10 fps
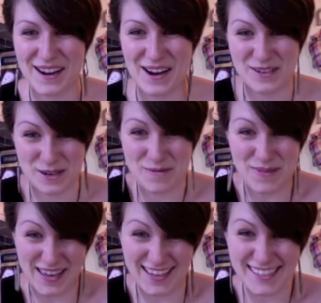a
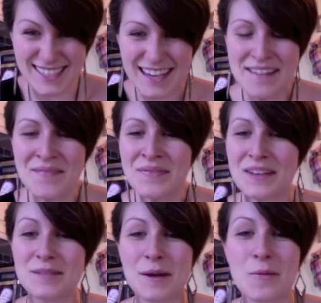two-piece, because
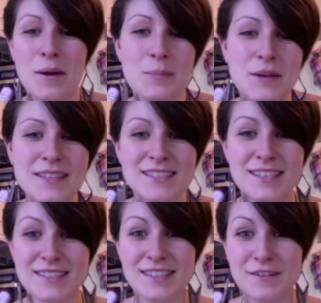my one-piece
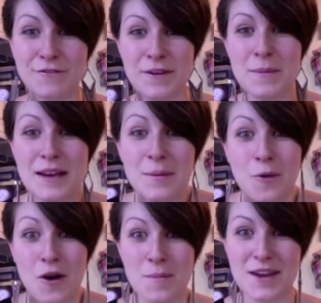doesn't fit me anymore,
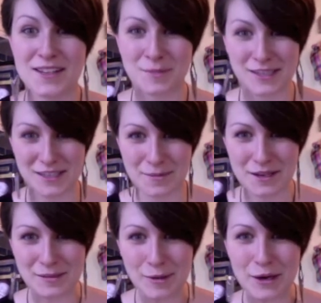because my stomach is
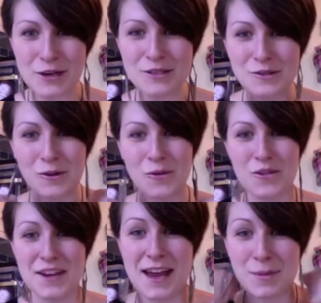bigger, so the
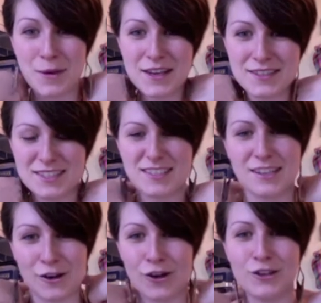neck piece, because it's, like, a
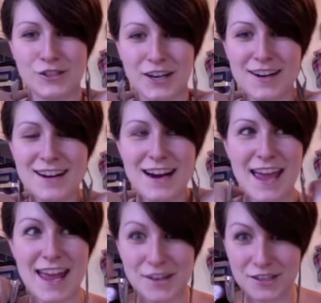halter, it
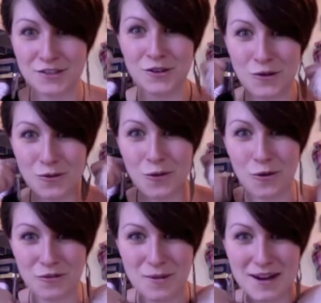doesn't go over
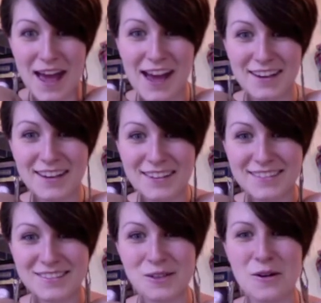my neck,
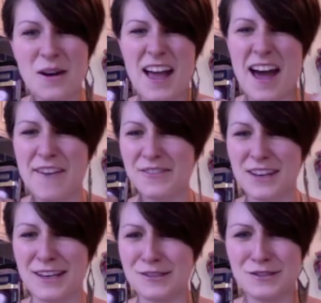so I have to,
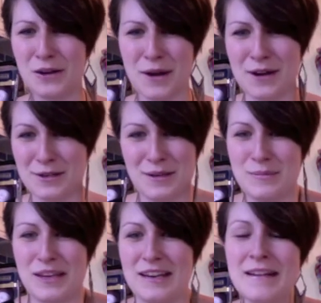like, sew it or
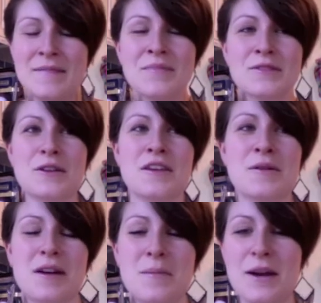something. So I think
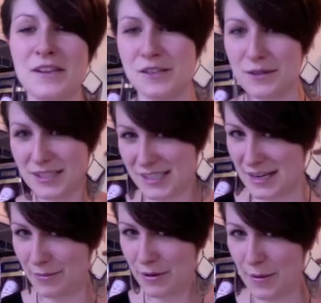what I might do is
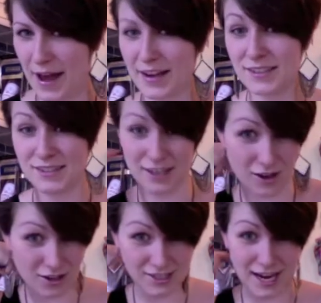snip the back, because it's, like,
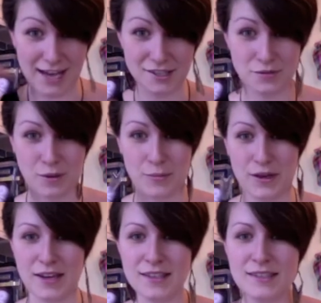all attached as one
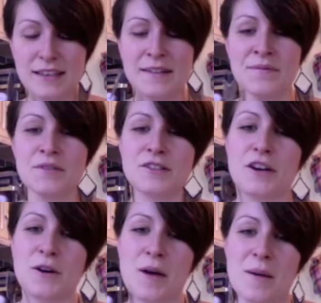piece,
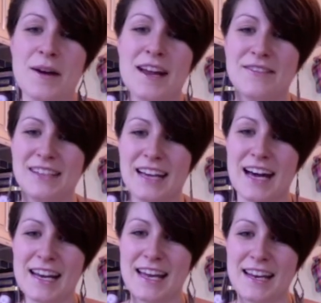so I might have to cut
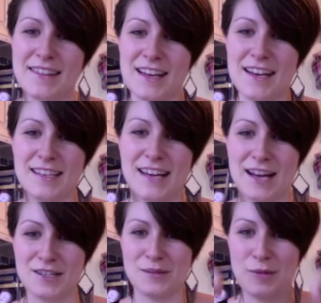it and then attach
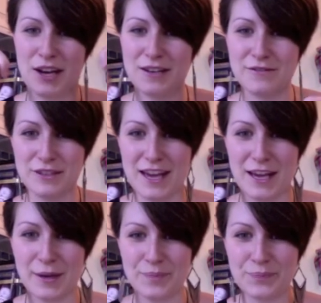some kind of,
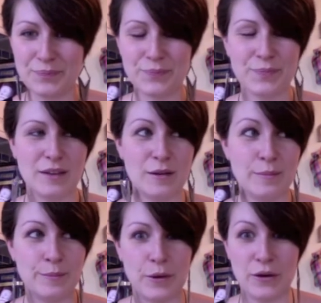like,
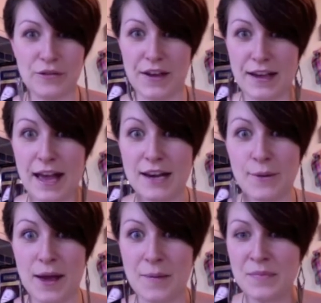bow thing.
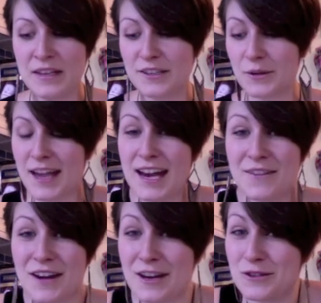Anyway, so I can't even
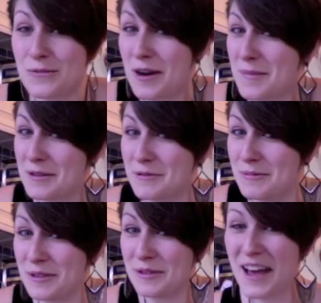actually wear my
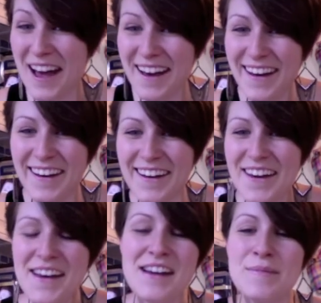swimsuit.
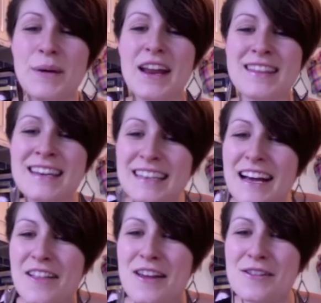But I think now
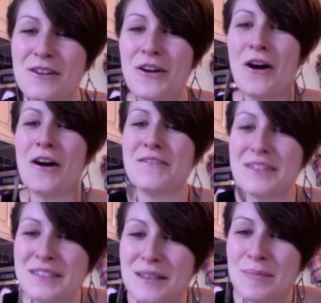that I look
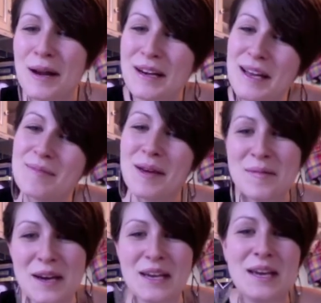obviously pregnant, maybe I
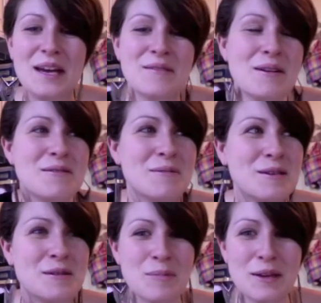can get away with my
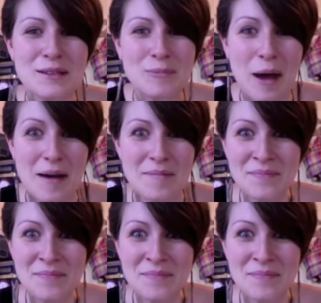two-piece, but